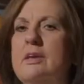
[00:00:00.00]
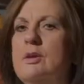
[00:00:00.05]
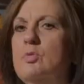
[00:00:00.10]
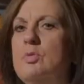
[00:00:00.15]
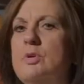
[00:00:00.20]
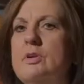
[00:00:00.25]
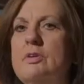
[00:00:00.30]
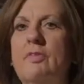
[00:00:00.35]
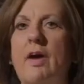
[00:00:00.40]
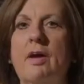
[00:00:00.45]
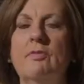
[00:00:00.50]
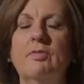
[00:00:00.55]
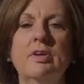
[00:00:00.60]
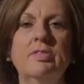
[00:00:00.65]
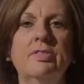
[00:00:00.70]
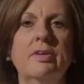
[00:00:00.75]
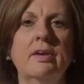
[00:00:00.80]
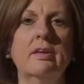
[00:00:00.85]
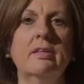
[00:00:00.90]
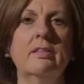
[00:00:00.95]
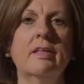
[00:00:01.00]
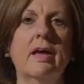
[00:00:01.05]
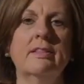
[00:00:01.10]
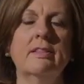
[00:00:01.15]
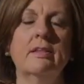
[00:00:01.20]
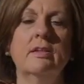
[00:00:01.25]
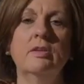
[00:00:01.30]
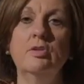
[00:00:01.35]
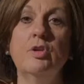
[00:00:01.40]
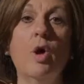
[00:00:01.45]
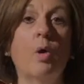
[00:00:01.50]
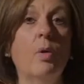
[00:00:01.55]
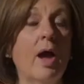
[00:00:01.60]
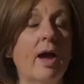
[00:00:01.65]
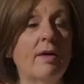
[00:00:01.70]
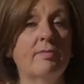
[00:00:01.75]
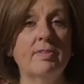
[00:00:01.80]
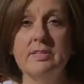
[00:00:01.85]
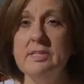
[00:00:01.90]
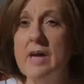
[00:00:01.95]
Get rid of everything that you don't
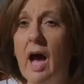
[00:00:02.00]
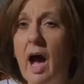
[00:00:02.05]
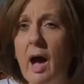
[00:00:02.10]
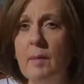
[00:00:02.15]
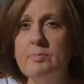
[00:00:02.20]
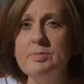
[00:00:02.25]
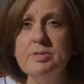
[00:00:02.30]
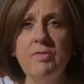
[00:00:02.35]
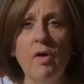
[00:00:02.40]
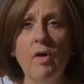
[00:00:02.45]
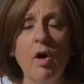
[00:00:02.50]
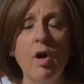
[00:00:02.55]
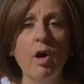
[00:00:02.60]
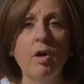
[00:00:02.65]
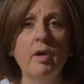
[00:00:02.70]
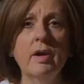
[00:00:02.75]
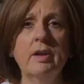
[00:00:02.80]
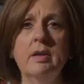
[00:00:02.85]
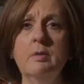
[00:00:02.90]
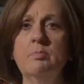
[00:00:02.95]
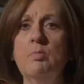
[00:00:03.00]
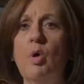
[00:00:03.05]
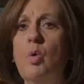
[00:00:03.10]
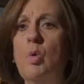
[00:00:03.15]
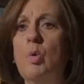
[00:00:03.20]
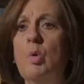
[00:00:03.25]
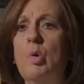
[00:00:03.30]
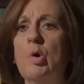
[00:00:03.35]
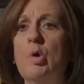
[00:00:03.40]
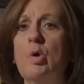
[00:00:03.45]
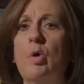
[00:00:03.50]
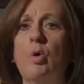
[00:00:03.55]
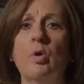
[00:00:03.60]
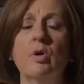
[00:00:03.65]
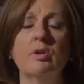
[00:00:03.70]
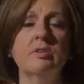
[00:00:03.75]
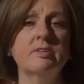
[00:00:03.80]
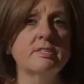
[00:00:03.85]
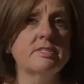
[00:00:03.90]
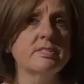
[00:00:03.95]
have the tops for anymore,
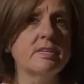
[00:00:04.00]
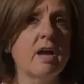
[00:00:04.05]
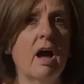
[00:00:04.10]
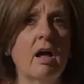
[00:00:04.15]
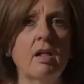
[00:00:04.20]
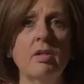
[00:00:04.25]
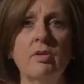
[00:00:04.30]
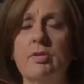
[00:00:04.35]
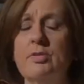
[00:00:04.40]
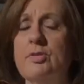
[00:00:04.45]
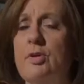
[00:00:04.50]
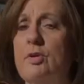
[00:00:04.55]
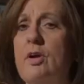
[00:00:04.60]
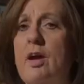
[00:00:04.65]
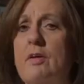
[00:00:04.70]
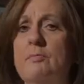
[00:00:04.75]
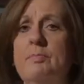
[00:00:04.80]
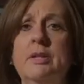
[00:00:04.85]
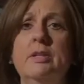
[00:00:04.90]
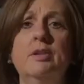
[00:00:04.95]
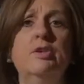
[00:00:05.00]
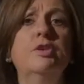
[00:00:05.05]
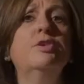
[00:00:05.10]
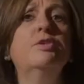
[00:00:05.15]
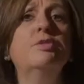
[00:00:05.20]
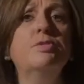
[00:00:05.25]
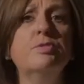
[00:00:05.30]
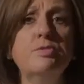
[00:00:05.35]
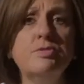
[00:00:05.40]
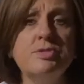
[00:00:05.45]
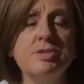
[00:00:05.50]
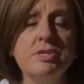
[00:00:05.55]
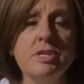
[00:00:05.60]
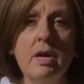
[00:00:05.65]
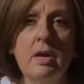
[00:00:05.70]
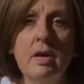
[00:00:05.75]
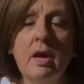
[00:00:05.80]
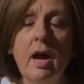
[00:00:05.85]
or discolored, or have been used